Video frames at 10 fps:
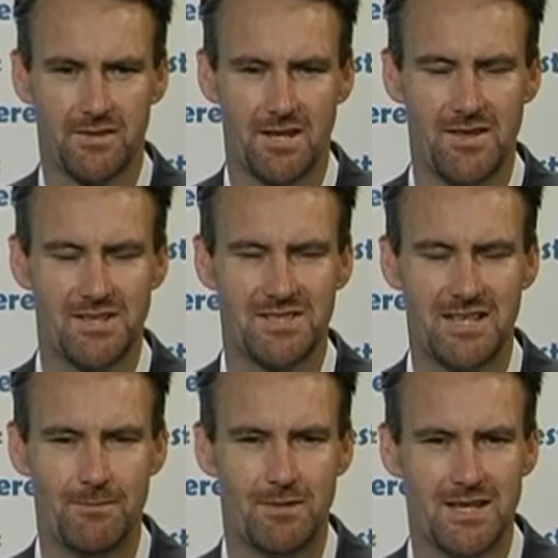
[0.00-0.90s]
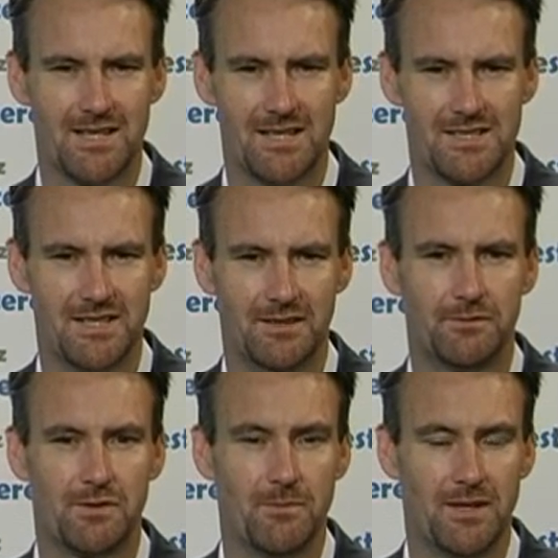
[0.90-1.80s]
Now that scheme kicks in
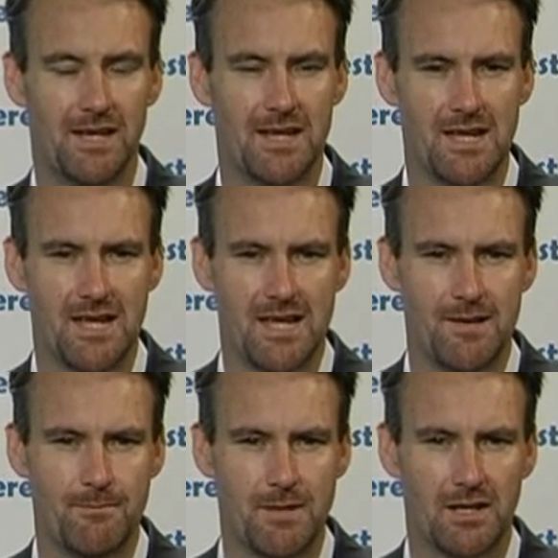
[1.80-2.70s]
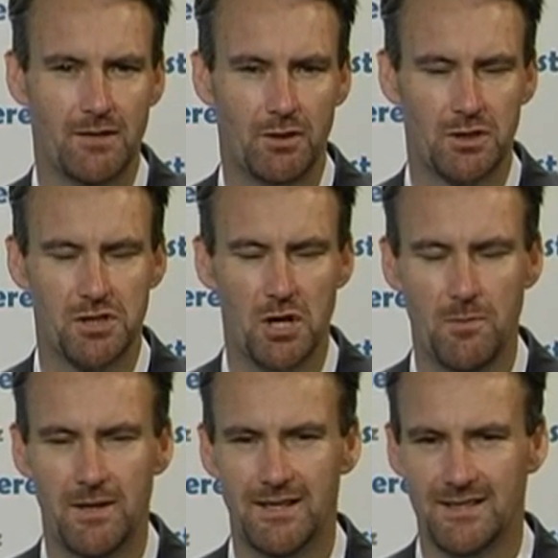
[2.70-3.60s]
from the middle of
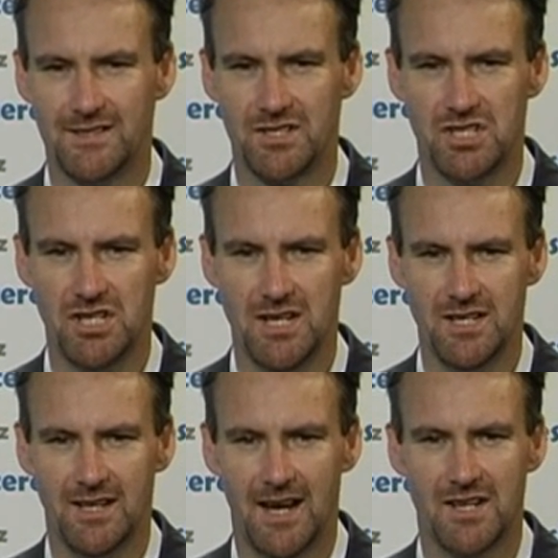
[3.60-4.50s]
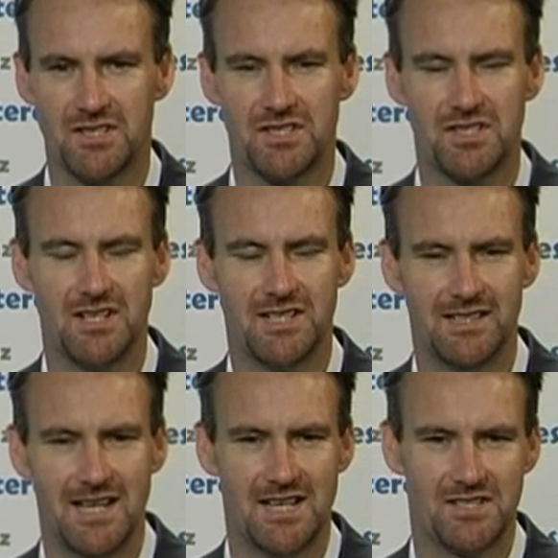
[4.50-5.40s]
October this year and is designed to
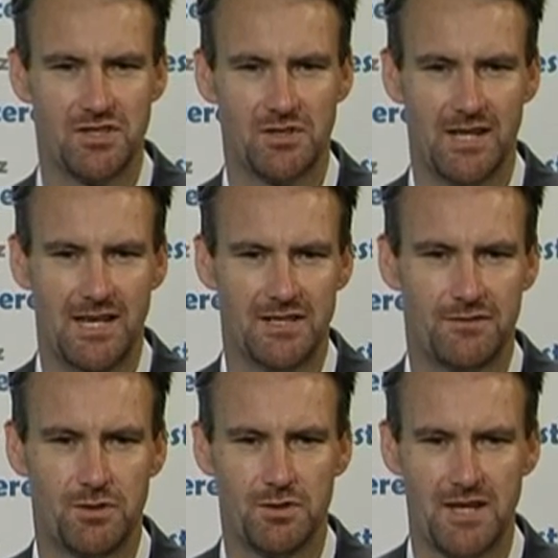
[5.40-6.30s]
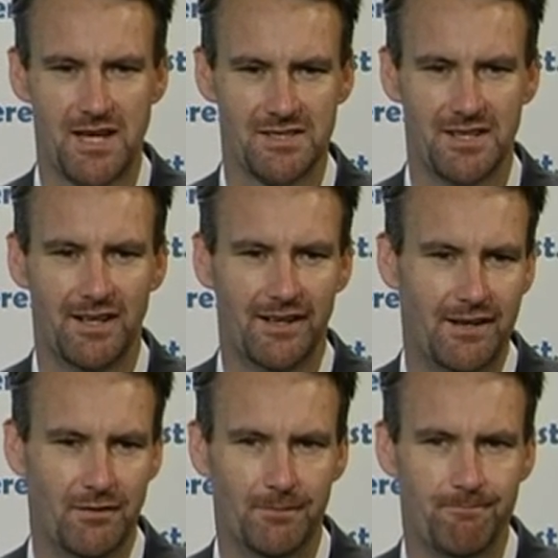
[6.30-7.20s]
last until the end of
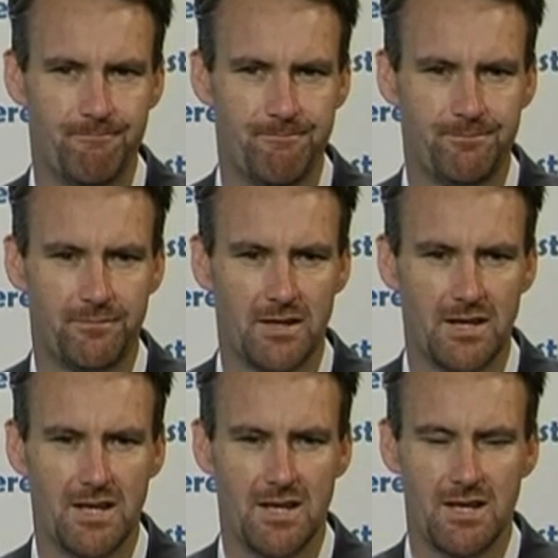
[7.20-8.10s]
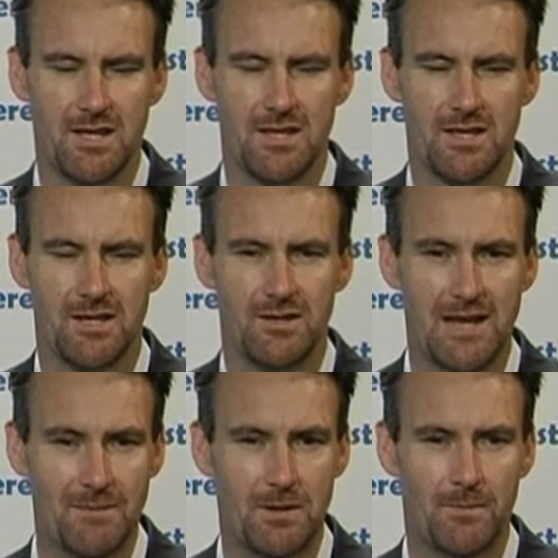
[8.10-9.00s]
2011. The
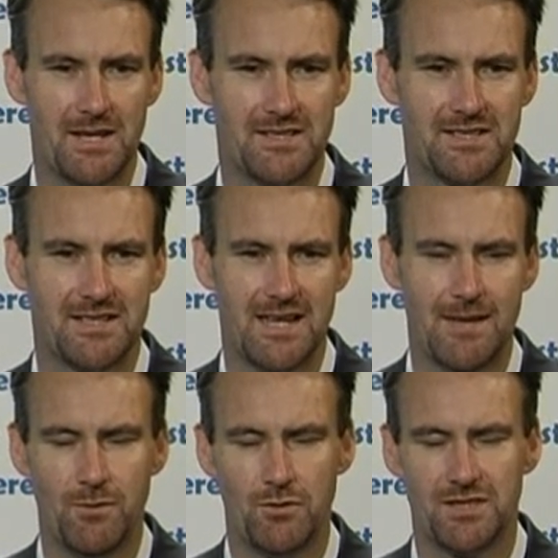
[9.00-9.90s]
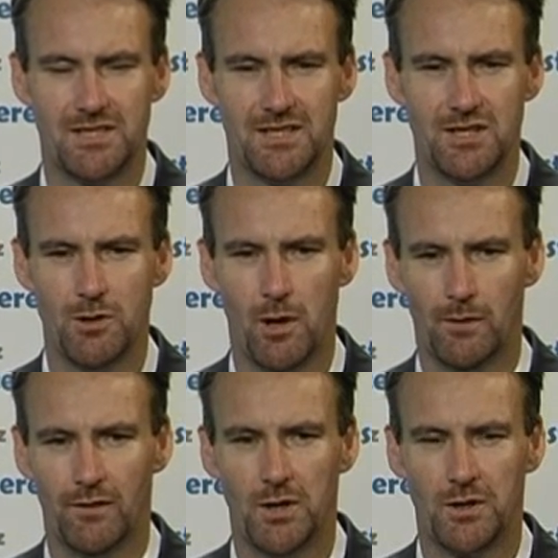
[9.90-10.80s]
Napier-based MUCU
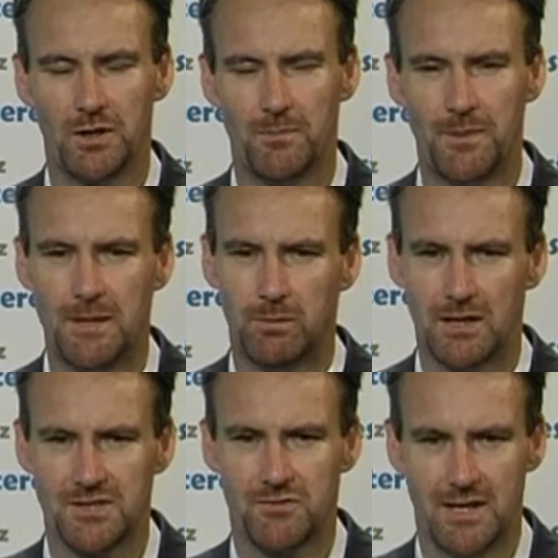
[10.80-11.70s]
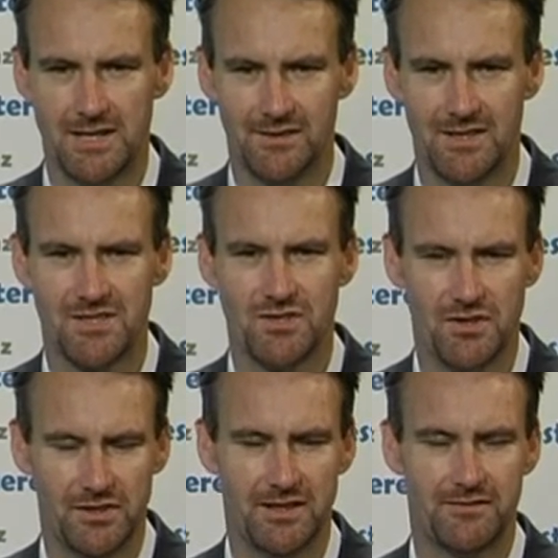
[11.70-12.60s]
have only got a B-plus rating. That's
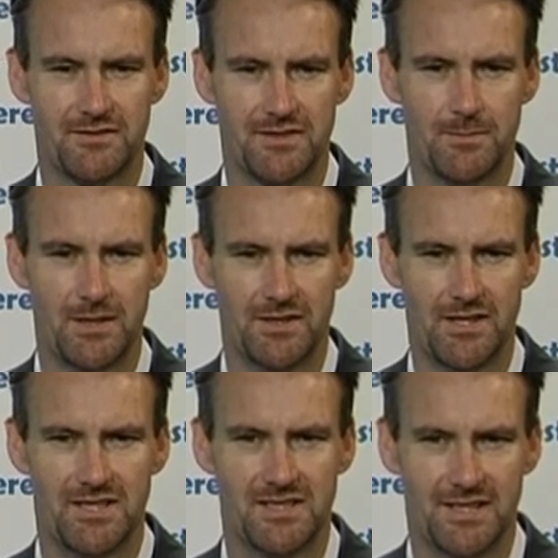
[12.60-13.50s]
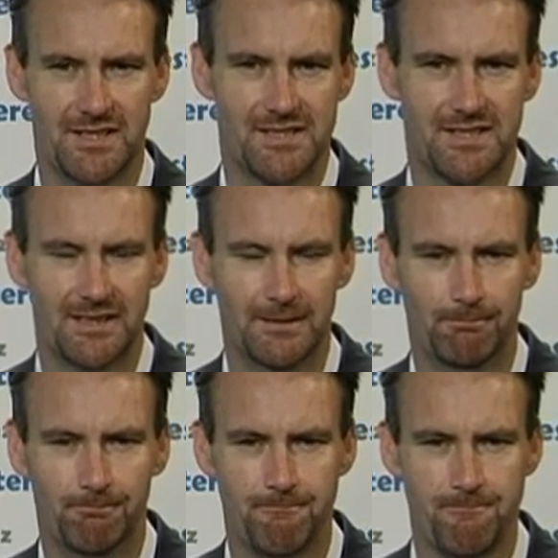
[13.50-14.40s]
not enough to be in the extended scheme.